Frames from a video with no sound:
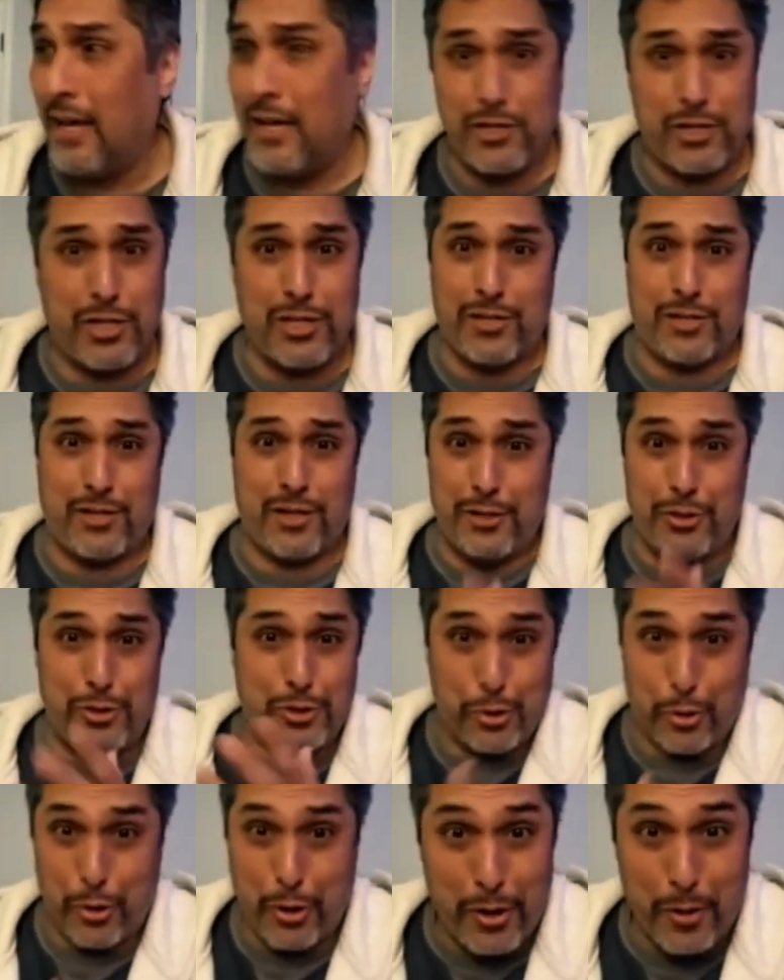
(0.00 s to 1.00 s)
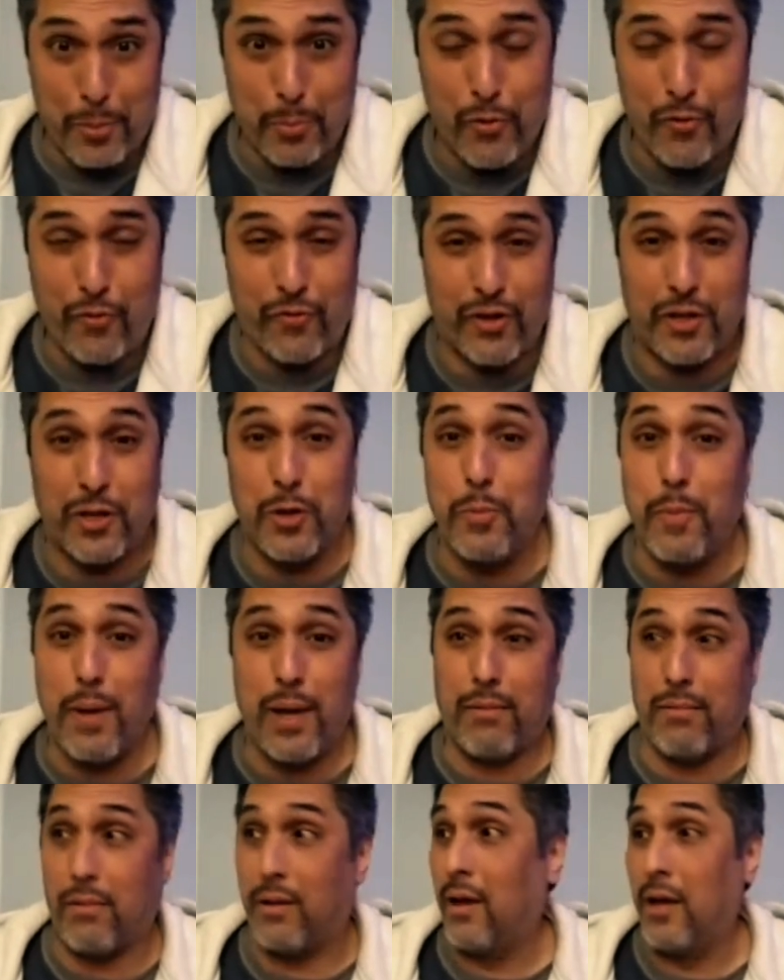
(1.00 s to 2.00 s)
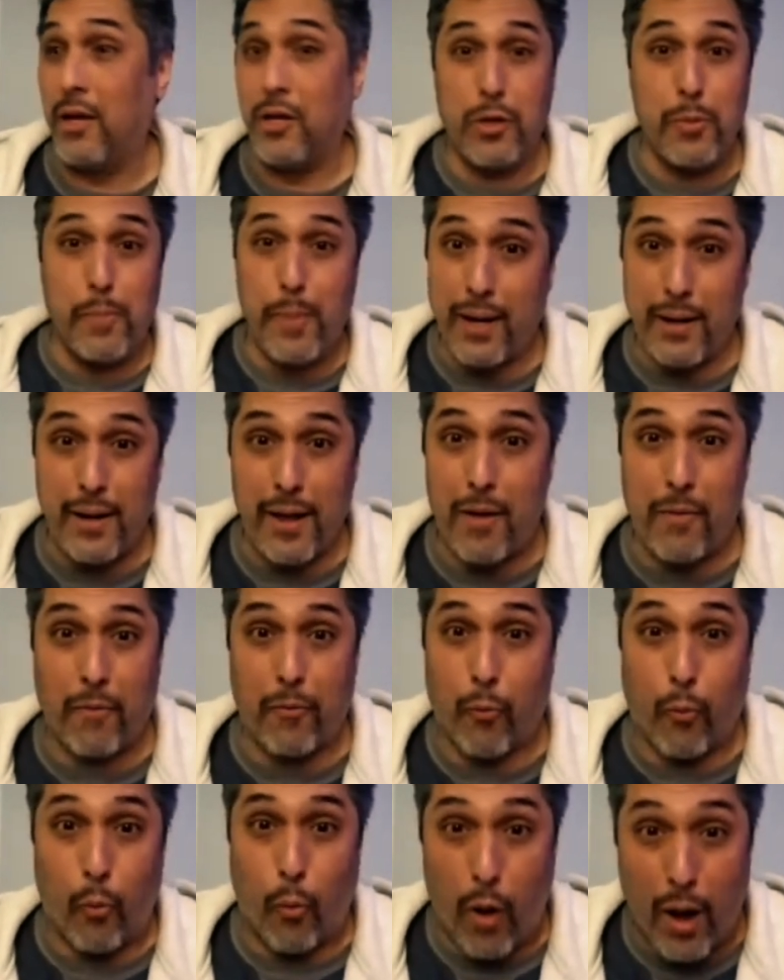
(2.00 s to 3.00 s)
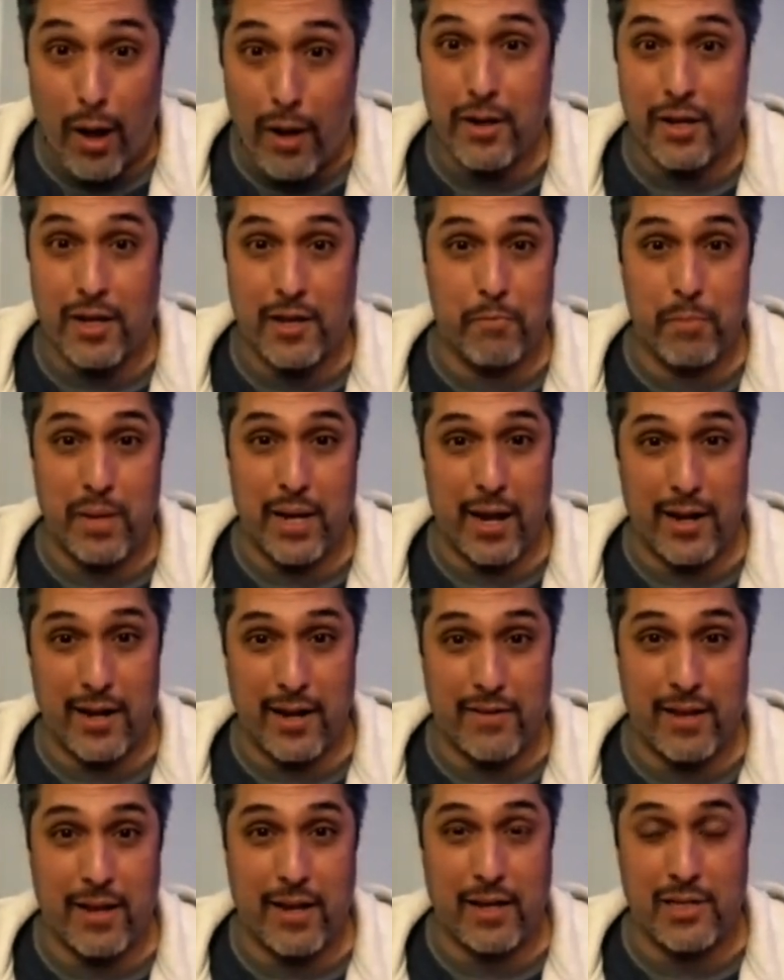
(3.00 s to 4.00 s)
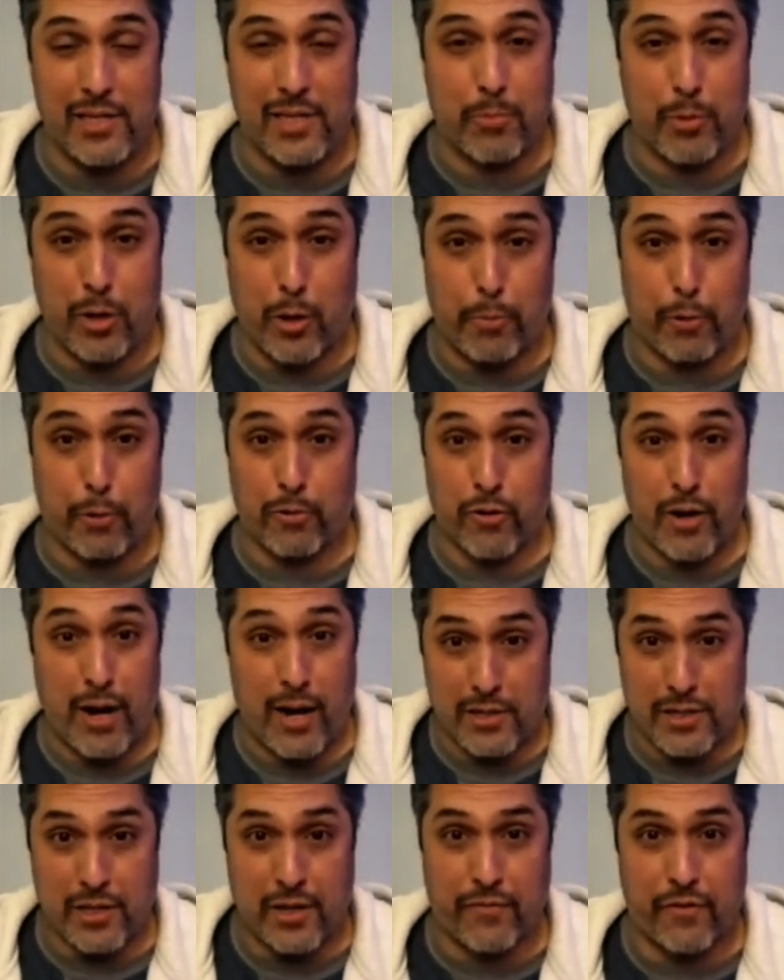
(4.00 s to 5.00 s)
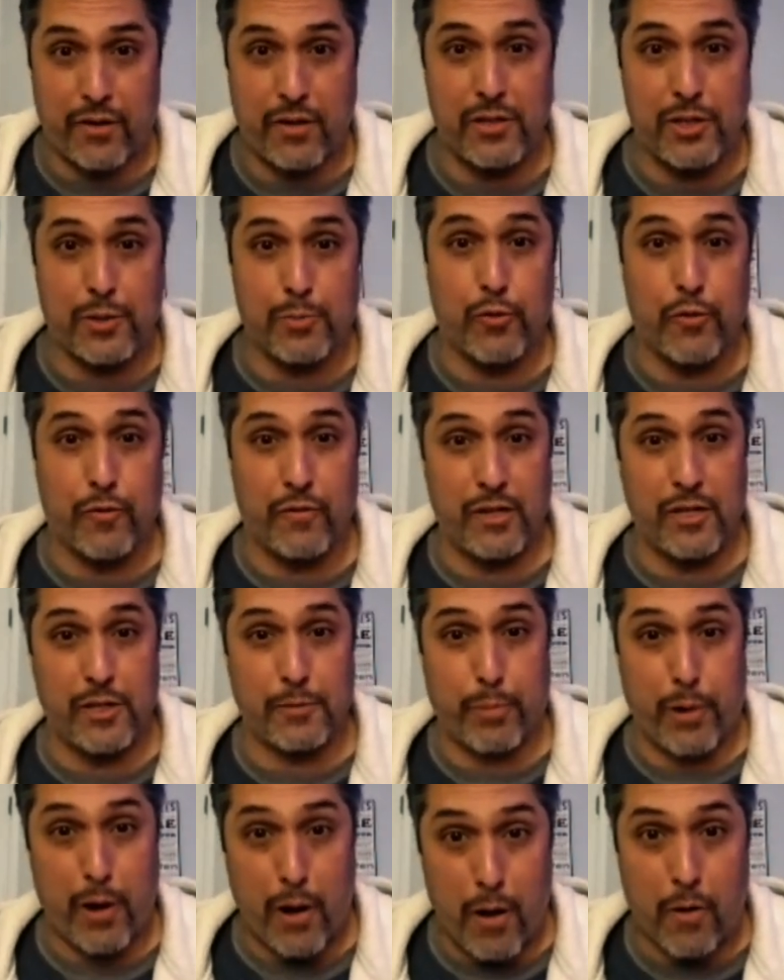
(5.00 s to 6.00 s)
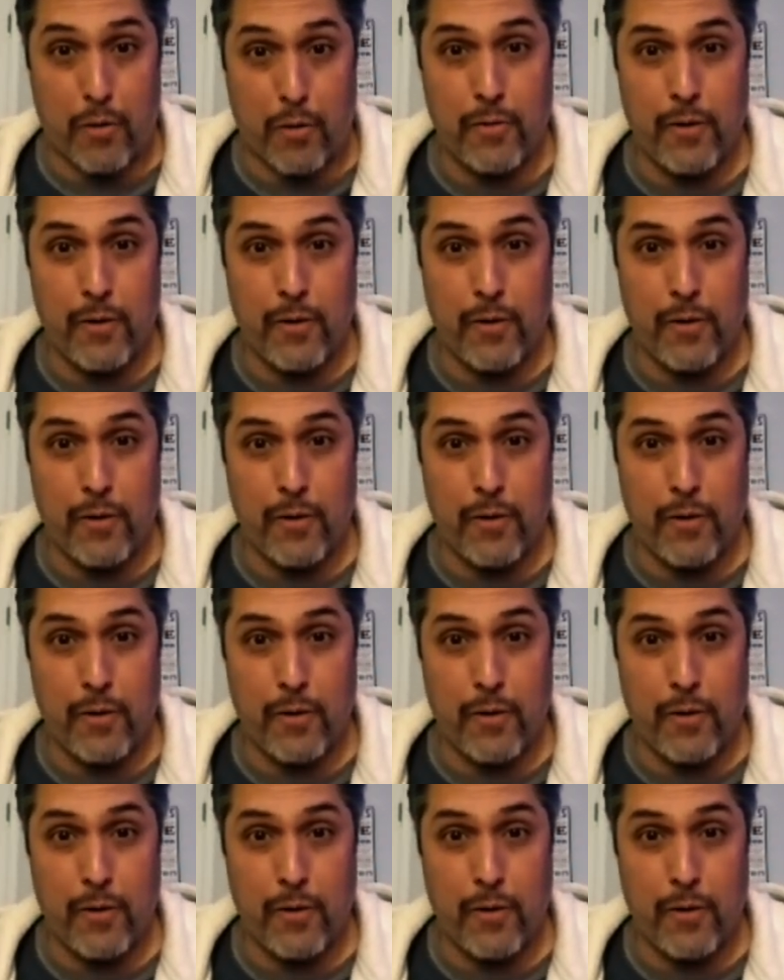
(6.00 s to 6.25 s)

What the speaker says: Just enjoy the movie. You may not want to give me anything except a couple cracks after this movie is Paul.